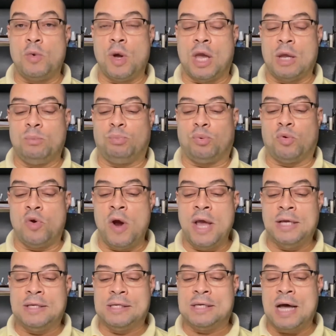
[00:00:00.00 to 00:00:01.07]
we can
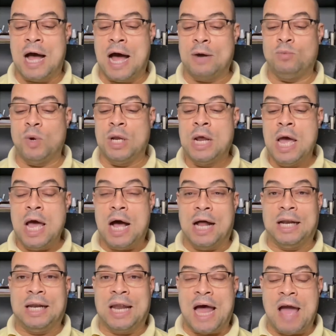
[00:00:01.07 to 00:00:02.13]
praise God with
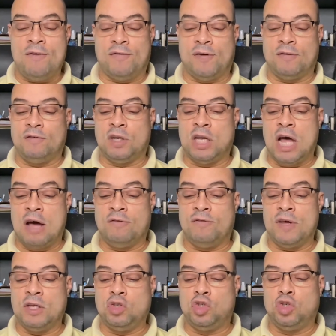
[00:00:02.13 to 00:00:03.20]
a life of love
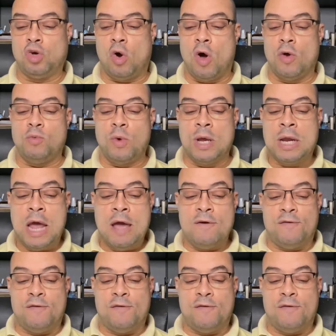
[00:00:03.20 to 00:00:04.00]
and joy, with